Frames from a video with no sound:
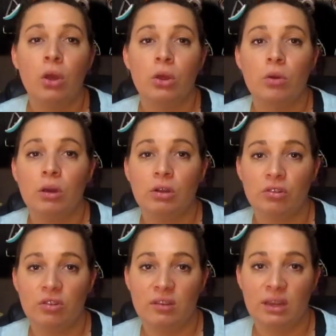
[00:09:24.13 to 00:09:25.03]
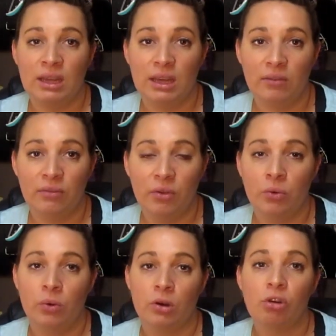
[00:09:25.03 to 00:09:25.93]
you can just give
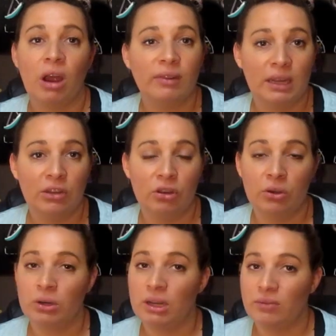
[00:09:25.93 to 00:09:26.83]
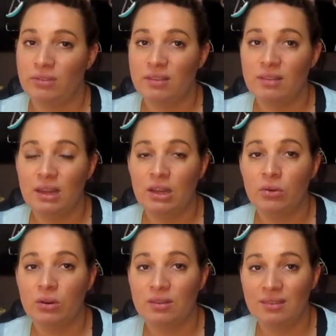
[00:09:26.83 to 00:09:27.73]
your travel agent or give Disney
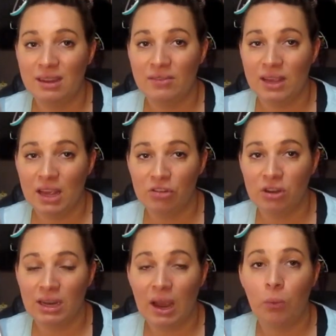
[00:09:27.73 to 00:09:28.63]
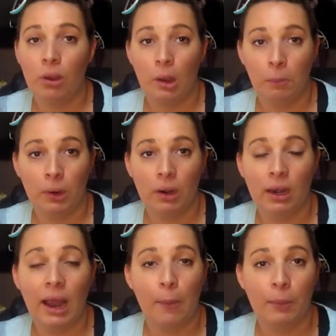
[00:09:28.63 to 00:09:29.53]
your Disney vacation account number
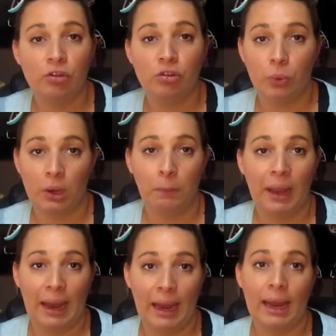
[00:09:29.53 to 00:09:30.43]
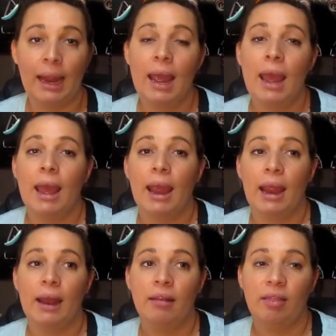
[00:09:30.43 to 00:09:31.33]
and how much you want to pay,
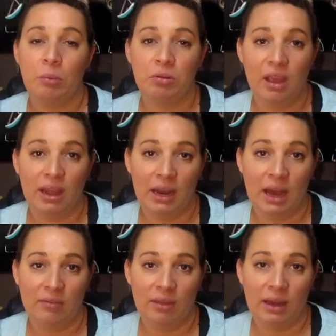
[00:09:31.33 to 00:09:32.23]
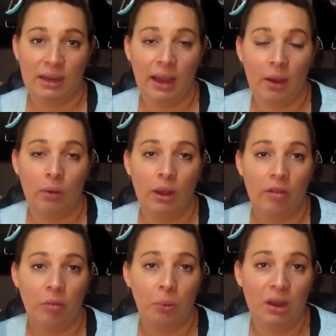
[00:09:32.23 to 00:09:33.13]
and they will take it out of that account.
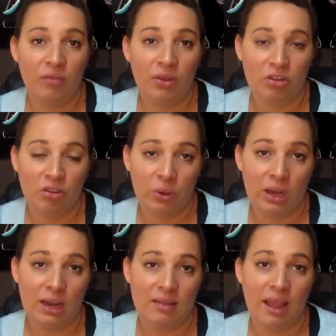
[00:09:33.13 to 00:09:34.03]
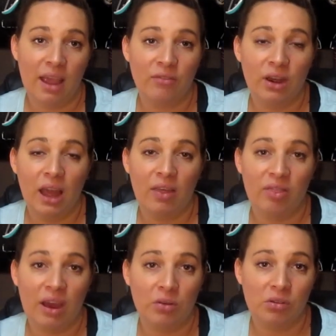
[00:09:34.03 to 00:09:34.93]
Now, the benefit to it is every
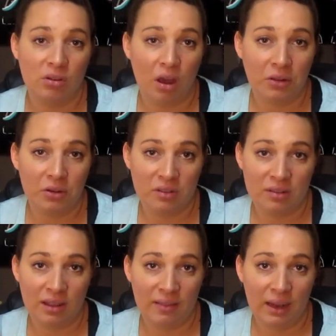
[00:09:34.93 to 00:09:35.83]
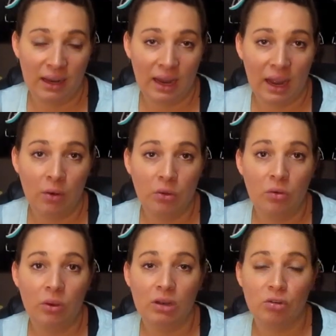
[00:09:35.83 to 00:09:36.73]
$1,000 that's in that account,
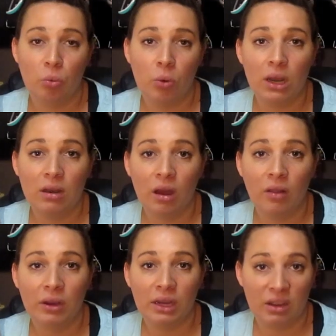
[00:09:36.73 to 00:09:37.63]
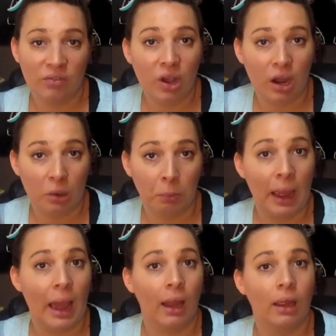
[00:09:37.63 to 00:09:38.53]
you get a $20 gift card
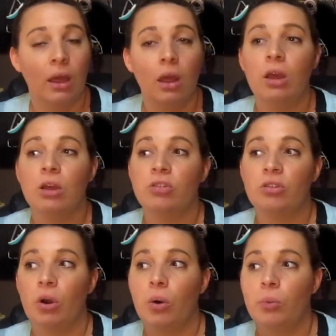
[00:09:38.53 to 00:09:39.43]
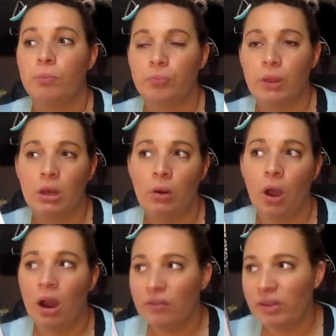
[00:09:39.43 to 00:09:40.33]
back. So, you know,
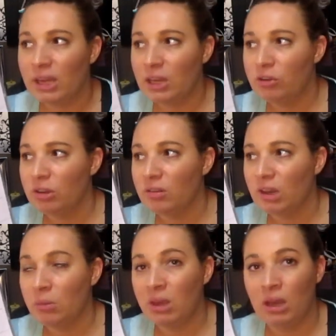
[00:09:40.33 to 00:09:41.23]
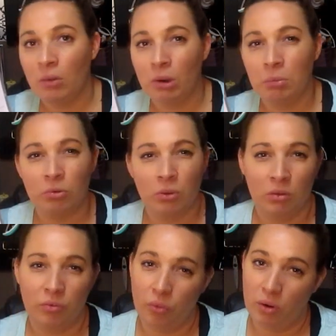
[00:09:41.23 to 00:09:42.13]
our vacation is going to be anywhere between
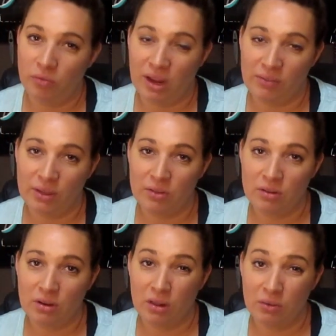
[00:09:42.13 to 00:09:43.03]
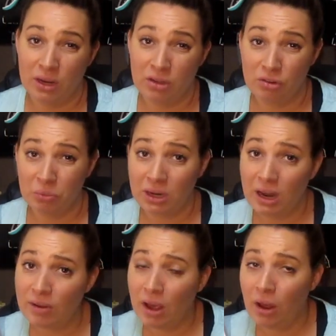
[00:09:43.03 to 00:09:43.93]
the $4,000 and $5,000 range. So we're
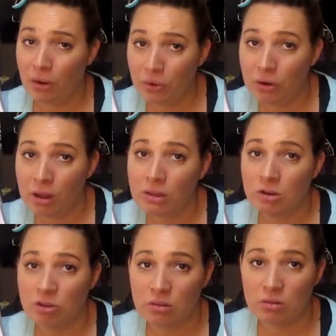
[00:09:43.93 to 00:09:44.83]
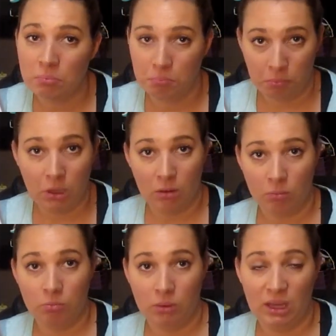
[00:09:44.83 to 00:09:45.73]
going to have $100, you
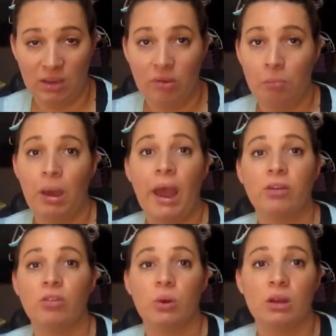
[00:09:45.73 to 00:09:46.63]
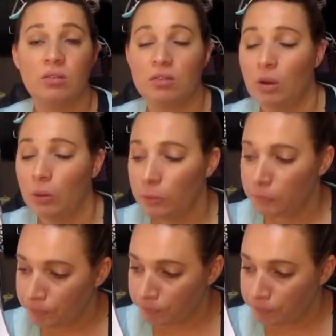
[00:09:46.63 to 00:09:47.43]
know, given back to us. So